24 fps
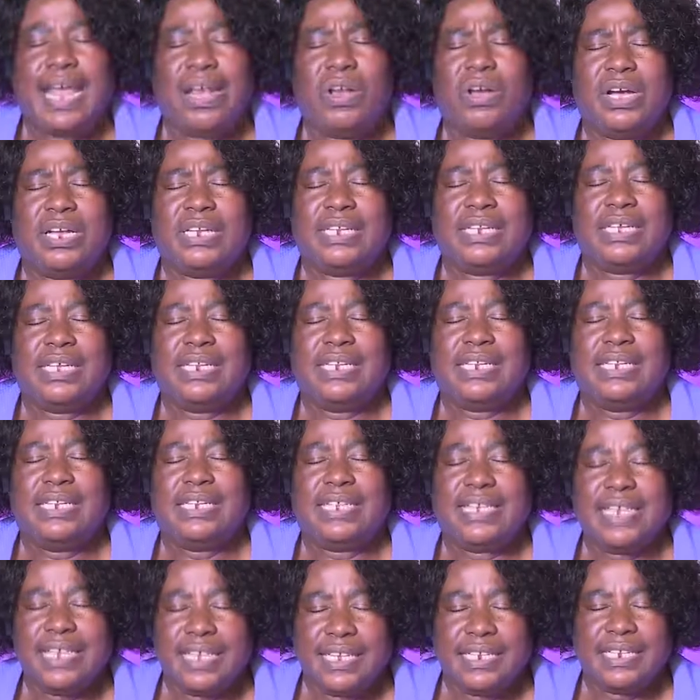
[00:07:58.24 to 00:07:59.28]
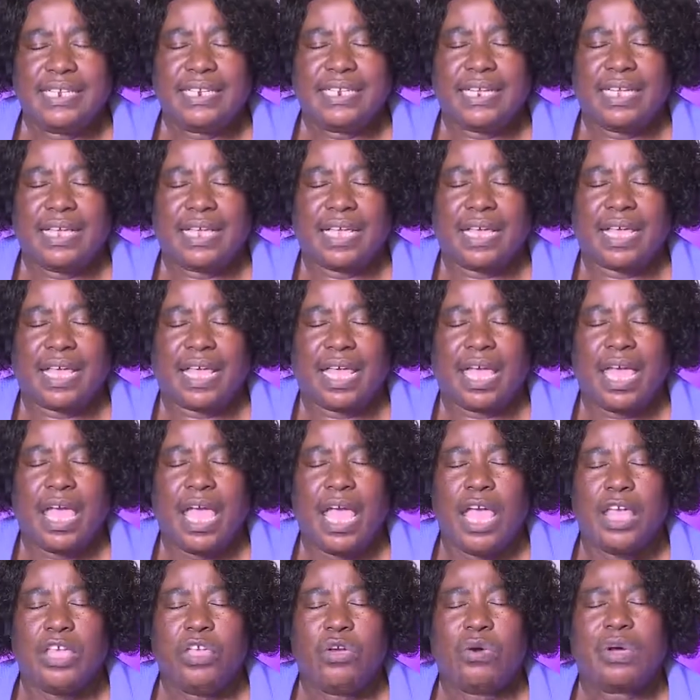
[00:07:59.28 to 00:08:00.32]
Lord, indeed,
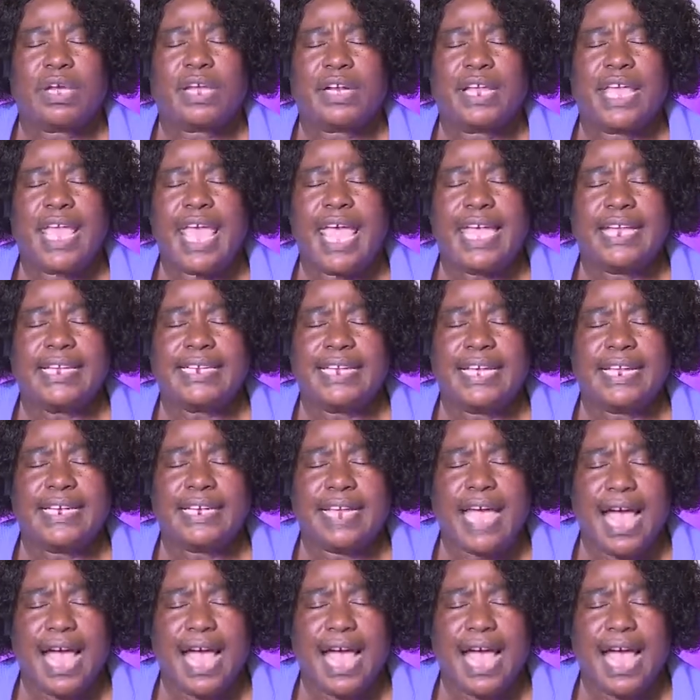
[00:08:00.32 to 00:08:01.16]
you created